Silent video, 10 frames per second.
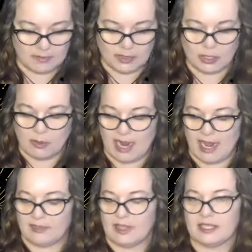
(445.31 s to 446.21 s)
So I
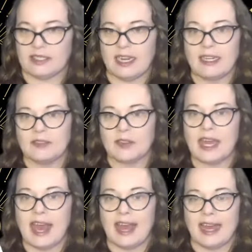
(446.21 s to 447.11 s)
add this and I get
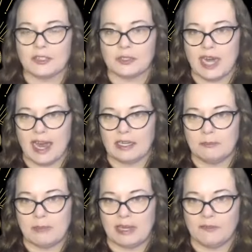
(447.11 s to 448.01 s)
the extra
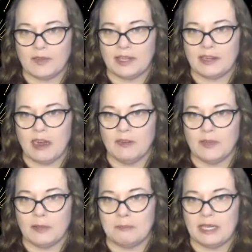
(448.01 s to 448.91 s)
added benefit
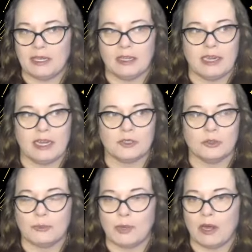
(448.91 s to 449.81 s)
of it being a
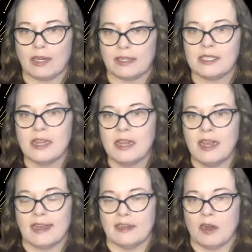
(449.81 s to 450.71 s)
natural product
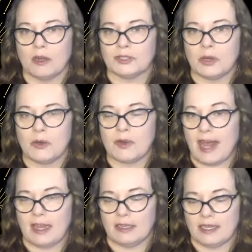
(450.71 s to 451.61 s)
and also
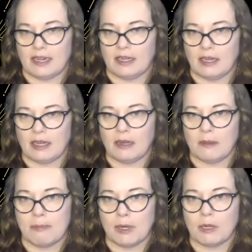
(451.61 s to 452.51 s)
containing
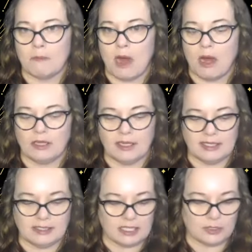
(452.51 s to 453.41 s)
bergamot
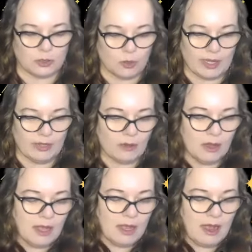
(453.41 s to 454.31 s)
essential oil.